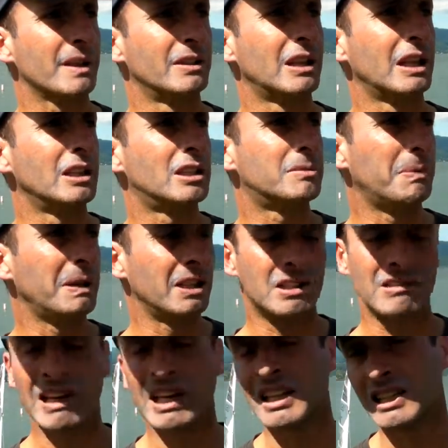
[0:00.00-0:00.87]
They
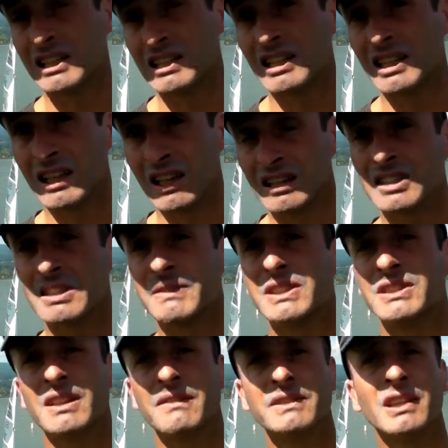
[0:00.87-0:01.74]
speak directly to the
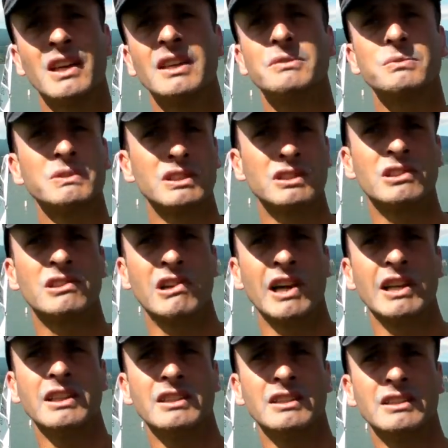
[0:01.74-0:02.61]
customers sometimes, which is
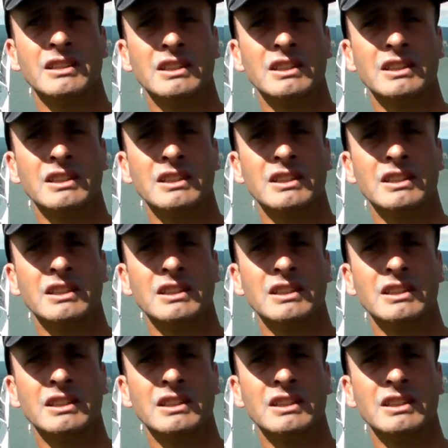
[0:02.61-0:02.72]
great.